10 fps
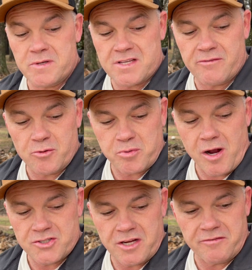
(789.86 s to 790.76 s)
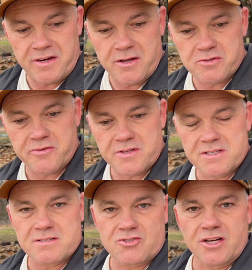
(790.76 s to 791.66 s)
be several project videos for
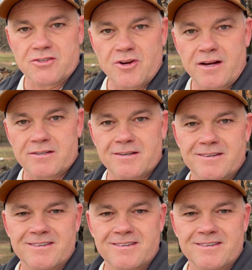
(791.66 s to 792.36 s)
this chicken tractor.